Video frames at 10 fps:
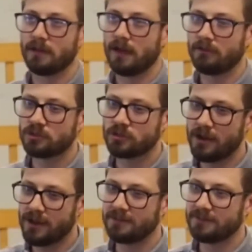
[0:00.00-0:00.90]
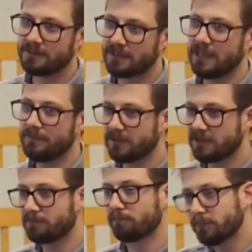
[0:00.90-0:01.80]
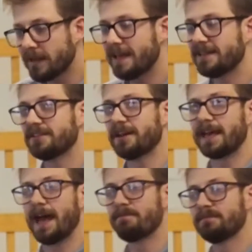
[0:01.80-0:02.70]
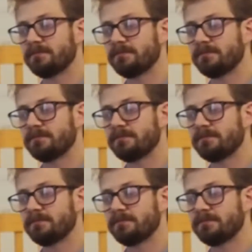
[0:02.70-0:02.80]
I'll try and keep it as plain as I can.